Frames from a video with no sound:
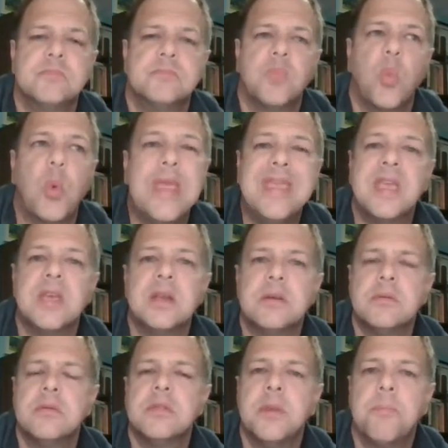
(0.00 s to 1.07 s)
weaken
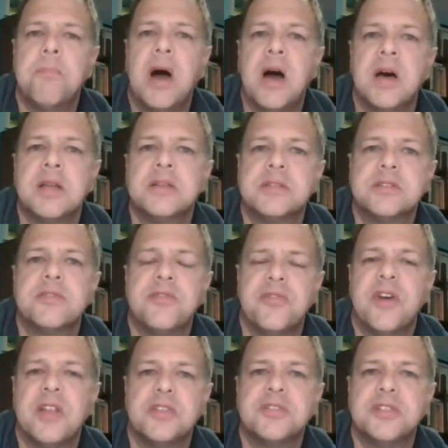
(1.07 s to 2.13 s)
the bonds of
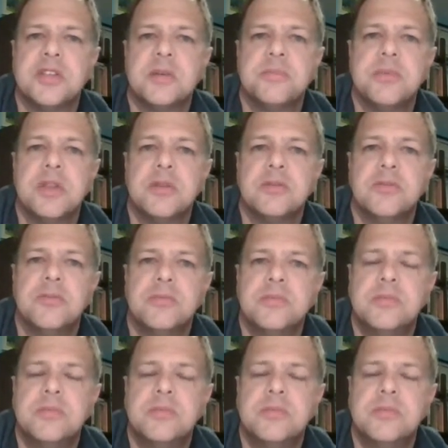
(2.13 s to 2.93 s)
fellowship, you know,